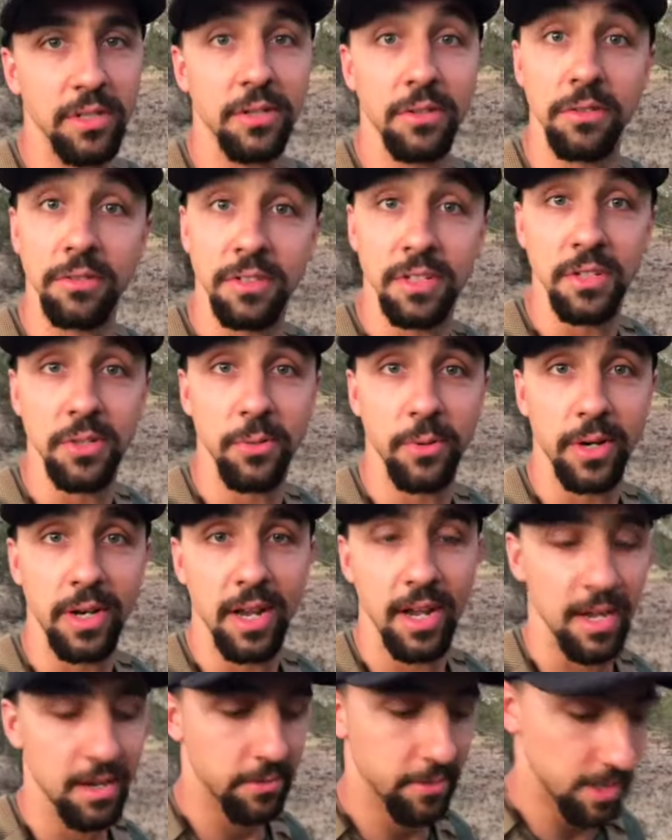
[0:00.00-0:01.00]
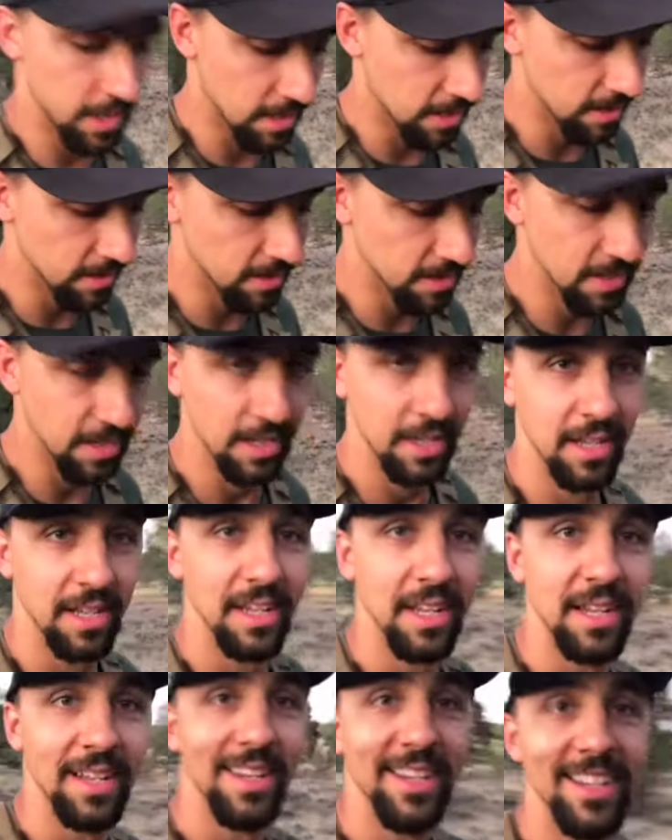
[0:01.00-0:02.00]
turns into a coyote hunt.
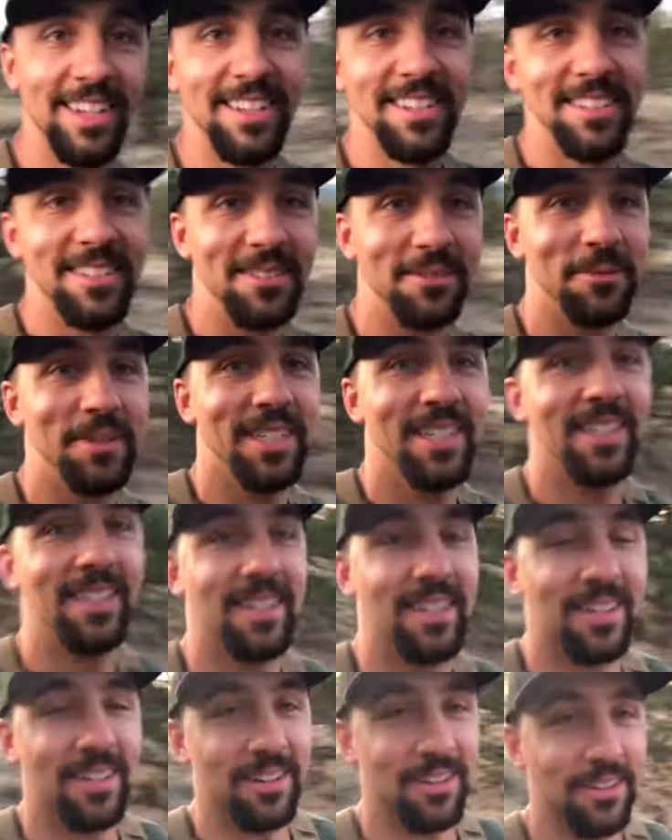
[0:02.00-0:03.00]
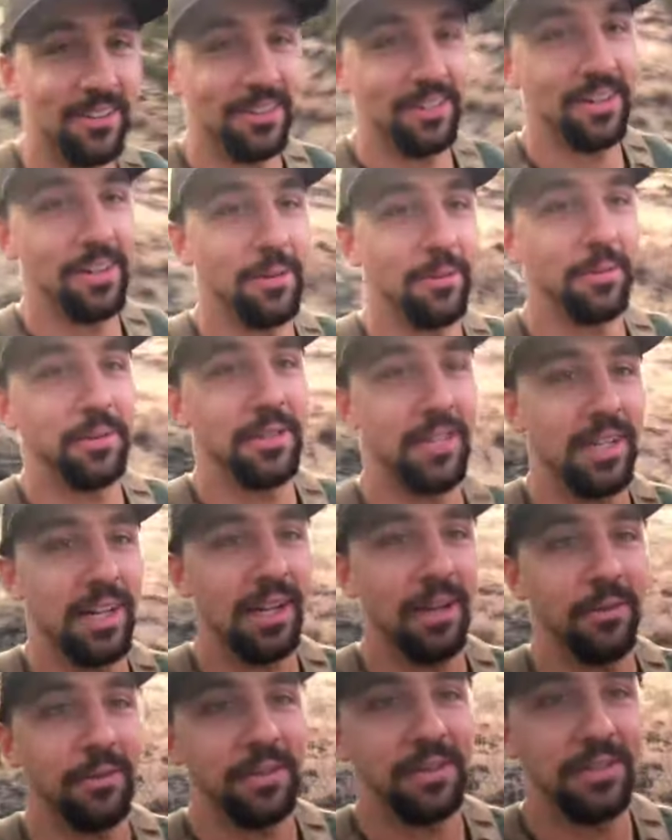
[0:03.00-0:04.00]
So we just heard a bunch of
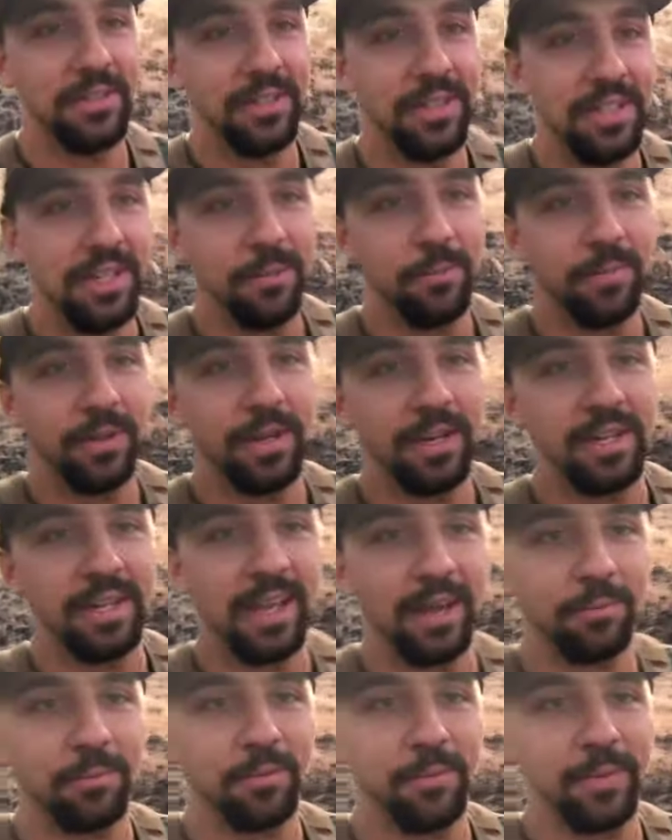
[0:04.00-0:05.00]
coyotes just yipping and yapping